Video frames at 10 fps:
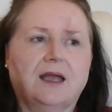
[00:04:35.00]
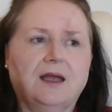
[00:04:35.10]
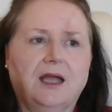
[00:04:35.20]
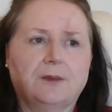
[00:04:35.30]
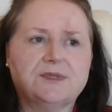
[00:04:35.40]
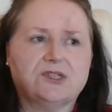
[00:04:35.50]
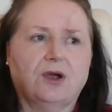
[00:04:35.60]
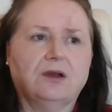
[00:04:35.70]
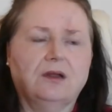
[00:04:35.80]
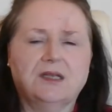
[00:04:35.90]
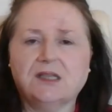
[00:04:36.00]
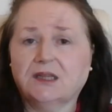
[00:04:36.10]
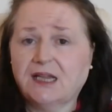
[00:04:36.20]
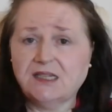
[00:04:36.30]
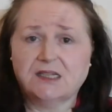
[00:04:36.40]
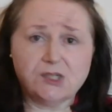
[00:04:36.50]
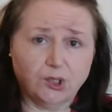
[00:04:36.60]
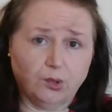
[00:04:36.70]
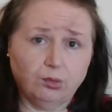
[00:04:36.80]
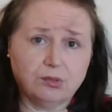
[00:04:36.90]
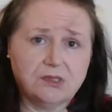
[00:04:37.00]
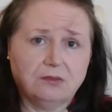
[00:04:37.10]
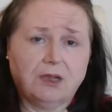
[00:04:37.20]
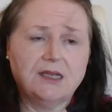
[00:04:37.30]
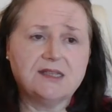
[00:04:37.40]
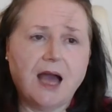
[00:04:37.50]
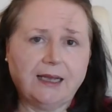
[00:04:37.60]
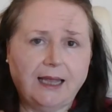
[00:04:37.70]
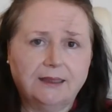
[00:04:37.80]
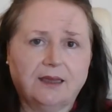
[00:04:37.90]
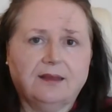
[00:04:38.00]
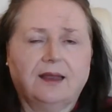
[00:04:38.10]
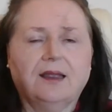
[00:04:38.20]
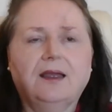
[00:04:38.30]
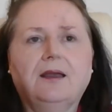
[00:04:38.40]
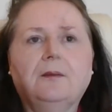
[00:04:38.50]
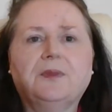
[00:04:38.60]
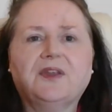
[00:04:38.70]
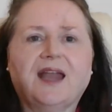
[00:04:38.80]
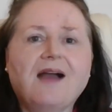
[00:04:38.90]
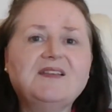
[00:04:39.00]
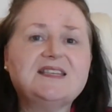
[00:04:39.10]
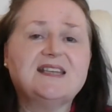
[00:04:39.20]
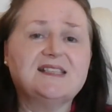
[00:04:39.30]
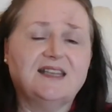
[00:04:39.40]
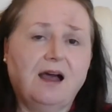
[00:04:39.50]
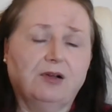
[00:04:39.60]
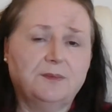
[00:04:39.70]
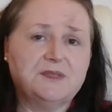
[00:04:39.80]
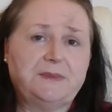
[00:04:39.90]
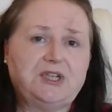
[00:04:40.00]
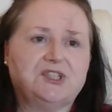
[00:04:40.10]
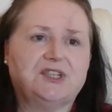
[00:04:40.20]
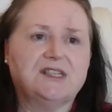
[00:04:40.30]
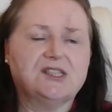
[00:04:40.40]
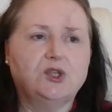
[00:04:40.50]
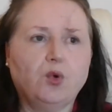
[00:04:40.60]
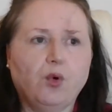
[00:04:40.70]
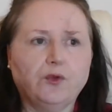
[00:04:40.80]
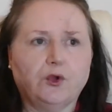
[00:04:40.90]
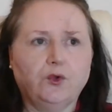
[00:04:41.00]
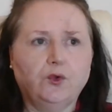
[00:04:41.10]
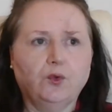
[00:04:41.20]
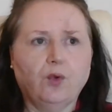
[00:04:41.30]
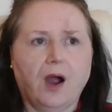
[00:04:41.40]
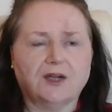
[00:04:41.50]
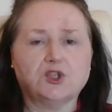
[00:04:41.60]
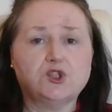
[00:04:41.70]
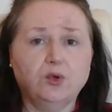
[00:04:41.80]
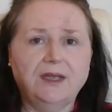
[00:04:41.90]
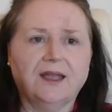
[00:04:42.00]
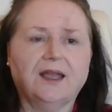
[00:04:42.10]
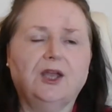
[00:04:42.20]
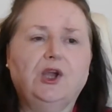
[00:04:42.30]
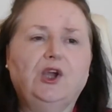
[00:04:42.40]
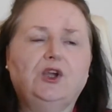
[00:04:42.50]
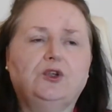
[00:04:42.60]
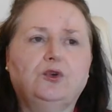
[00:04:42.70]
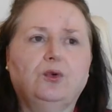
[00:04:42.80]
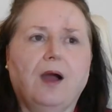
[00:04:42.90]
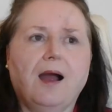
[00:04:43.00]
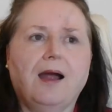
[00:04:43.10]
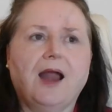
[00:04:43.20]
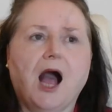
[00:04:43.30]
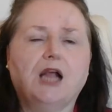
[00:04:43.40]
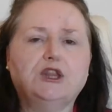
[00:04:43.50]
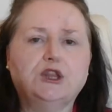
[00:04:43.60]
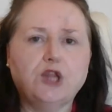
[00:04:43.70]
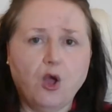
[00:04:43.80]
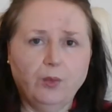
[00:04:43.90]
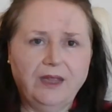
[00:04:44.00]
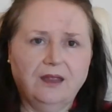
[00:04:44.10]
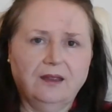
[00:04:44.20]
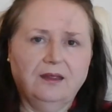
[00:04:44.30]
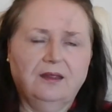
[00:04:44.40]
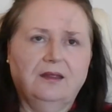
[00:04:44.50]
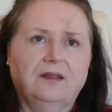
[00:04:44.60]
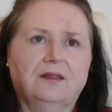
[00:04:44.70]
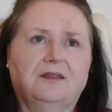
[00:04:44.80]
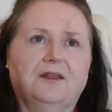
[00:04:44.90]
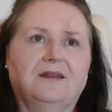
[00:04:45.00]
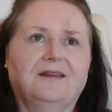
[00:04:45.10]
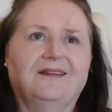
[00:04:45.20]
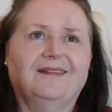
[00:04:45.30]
helps turn the lead into gold, right? It's that kind of thing. But the reality is, an alchemist magician, it's not that you are doing it, you are allowing the